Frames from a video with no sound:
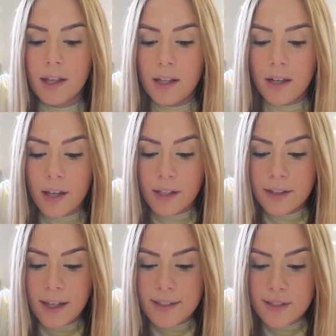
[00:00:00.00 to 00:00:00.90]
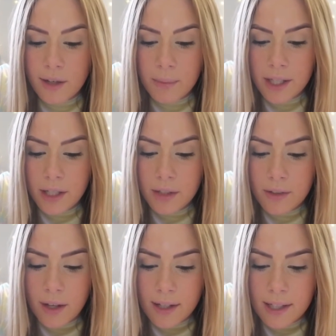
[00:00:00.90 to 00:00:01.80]
Like there's so many
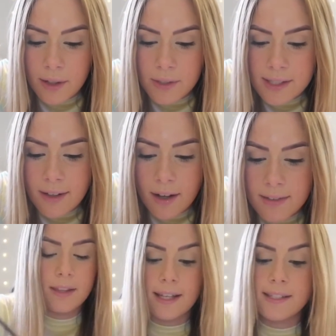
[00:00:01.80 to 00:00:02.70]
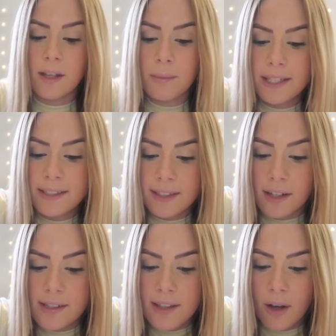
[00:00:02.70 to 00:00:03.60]
cute like little designs. There's so many
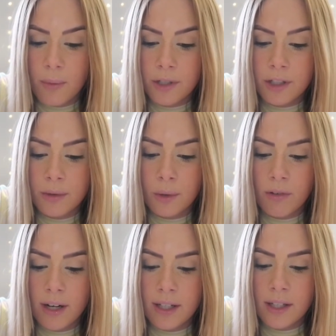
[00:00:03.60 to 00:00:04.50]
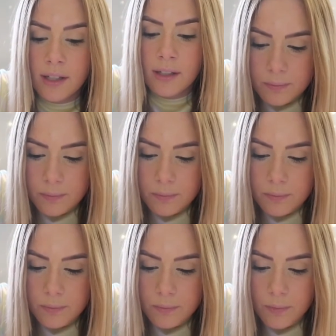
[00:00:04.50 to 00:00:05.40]
designs that I want to do already.
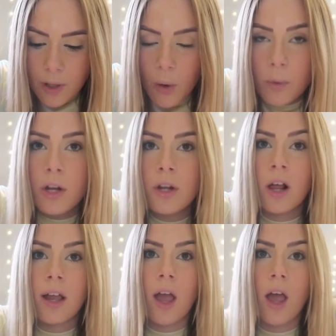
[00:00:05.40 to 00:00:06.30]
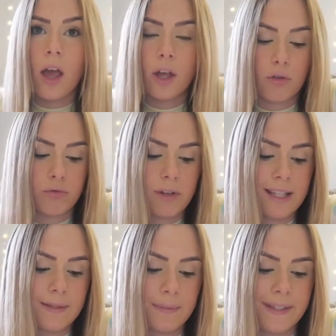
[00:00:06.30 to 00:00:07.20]
I want to do like a
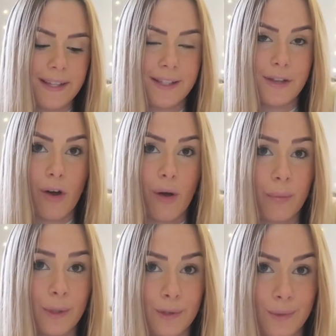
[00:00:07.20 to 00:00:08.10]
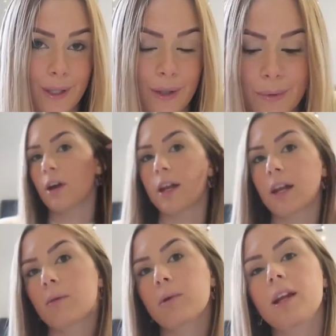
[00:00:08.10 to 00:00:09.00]
Christmassy top as well. And
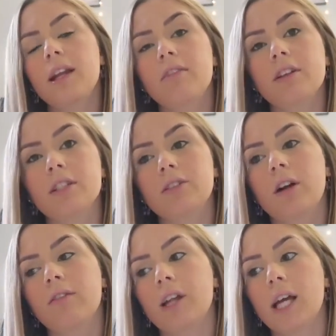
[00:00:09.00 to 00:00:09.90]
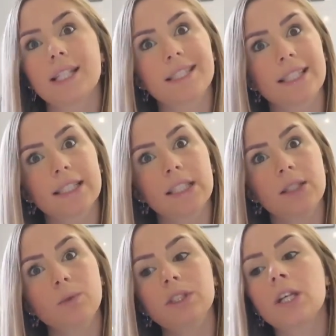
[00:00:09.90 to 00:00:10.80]
then I'm going to leave it to dry for like 6
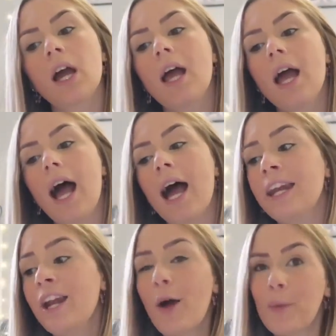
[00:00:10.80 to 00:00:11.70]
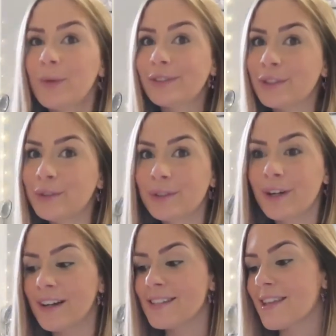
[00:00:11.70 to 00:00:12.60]
hours. And then I will show you
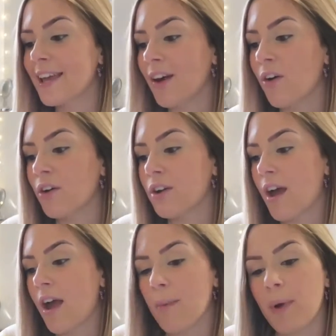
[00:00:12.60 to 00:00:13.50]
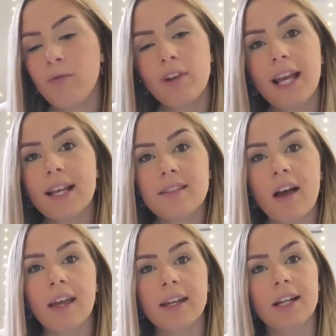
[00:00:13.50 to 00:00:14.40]
guys it on. I'm really
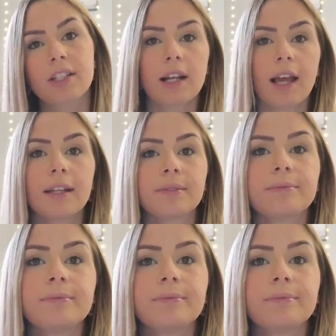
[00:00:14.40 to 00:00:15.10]
excited actually.